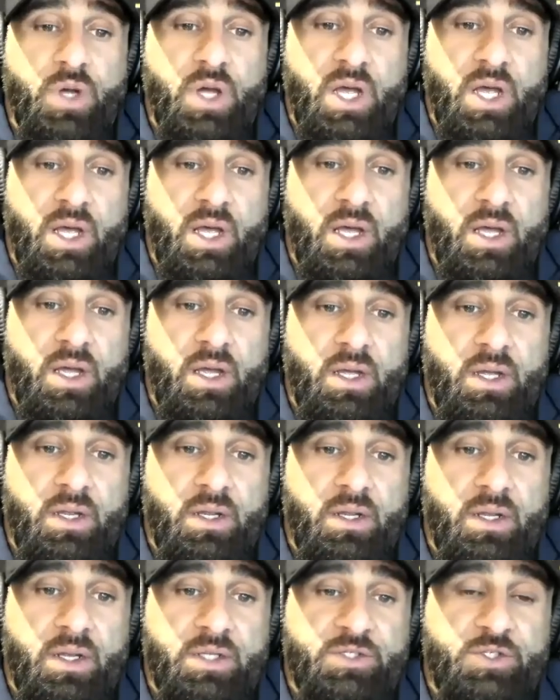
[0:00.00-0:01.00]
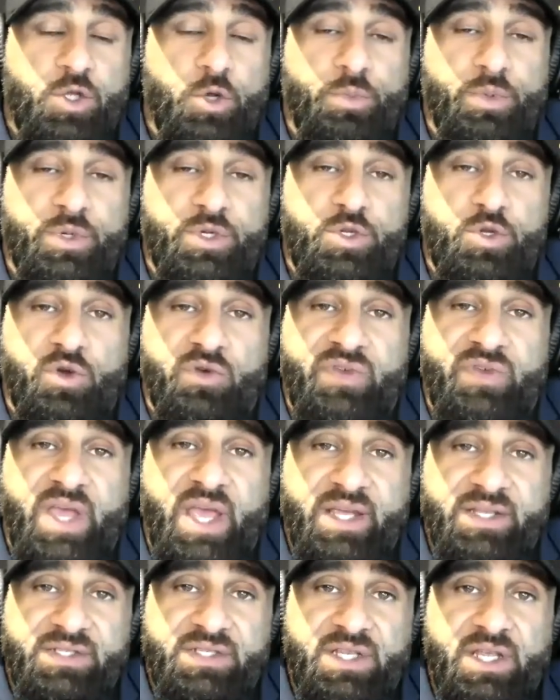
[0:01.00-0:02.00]
a scoop or 2 of
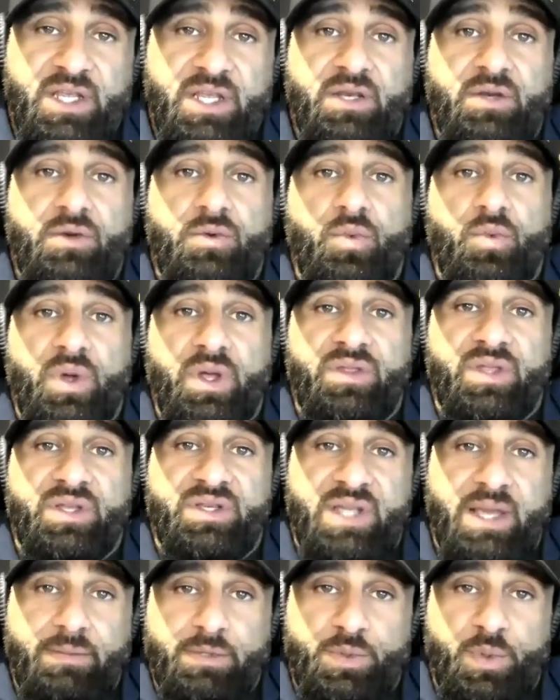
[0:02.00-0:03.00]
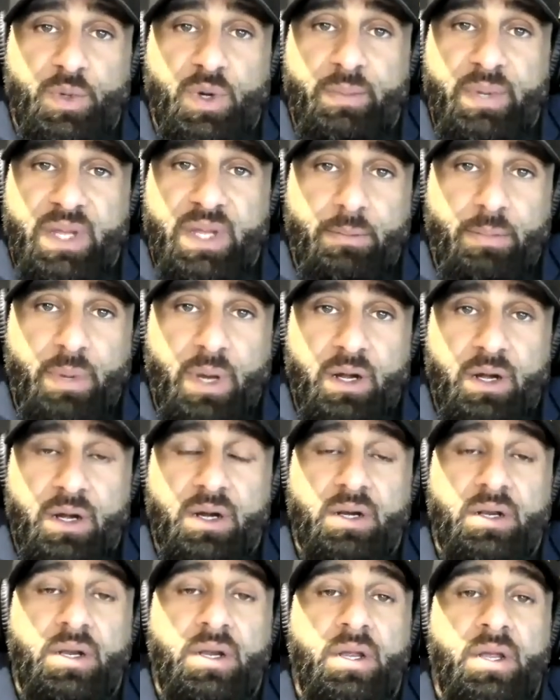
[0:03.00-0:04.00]
casein with a tablespoon of peanut
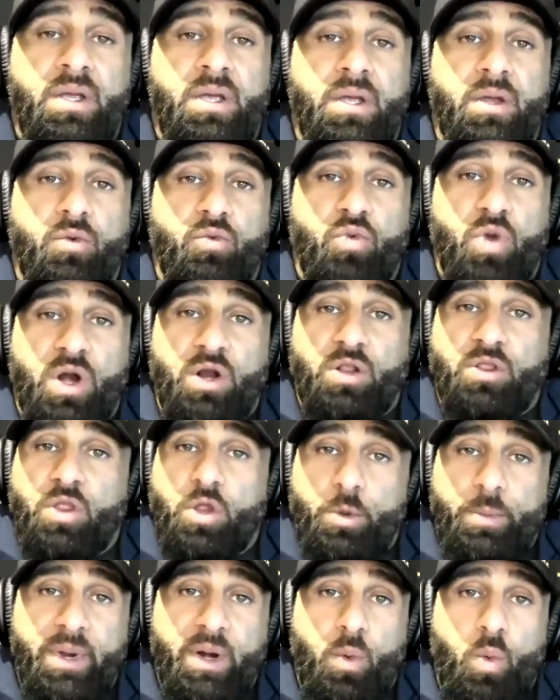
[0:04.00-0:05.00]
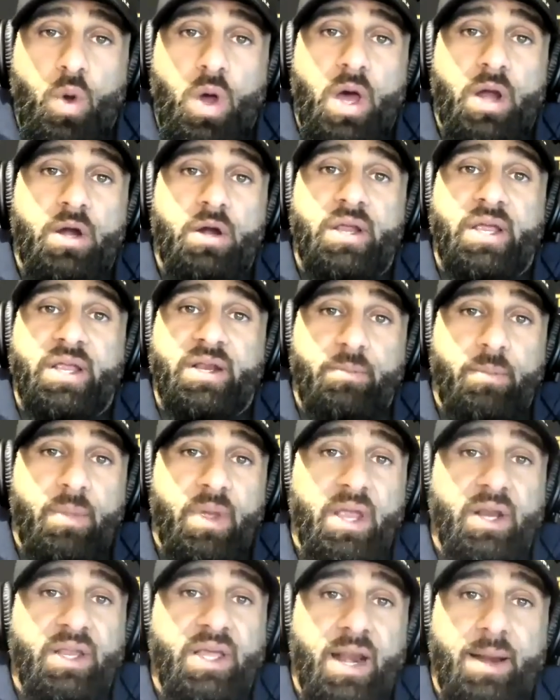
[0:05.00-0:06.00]
butter, run a little bit of water and
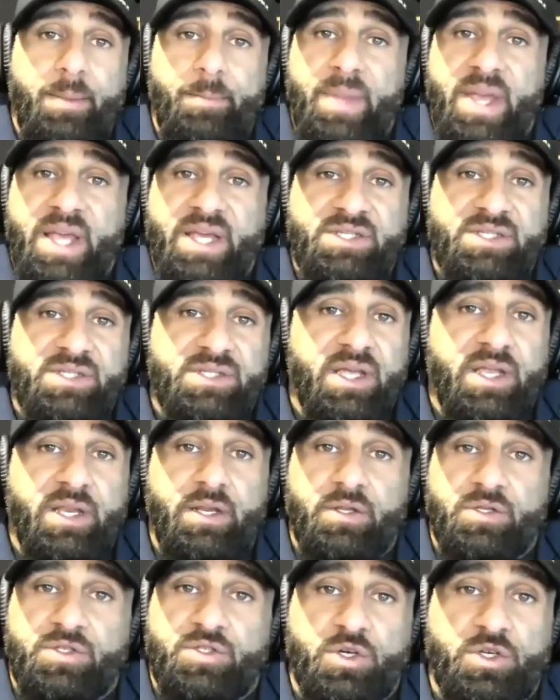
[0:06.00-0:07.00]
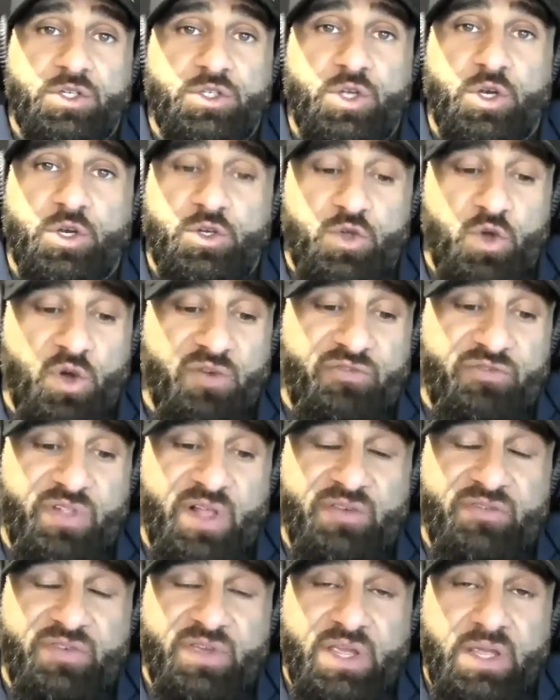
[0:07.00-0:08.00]
kind of mix, and it'll start to turn to a
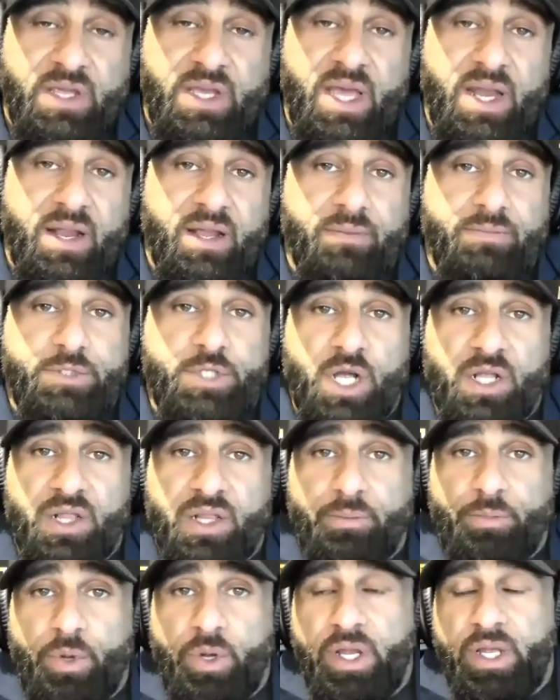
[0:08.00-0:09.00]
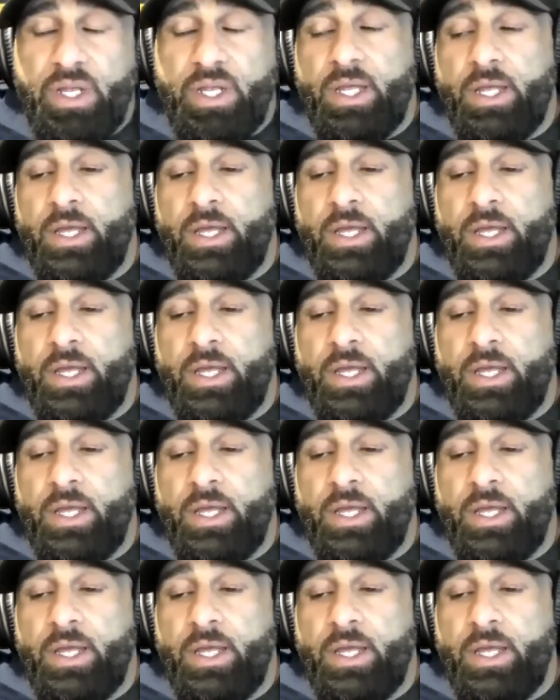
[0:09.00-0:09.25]
fluffy kind of chocolate pudding.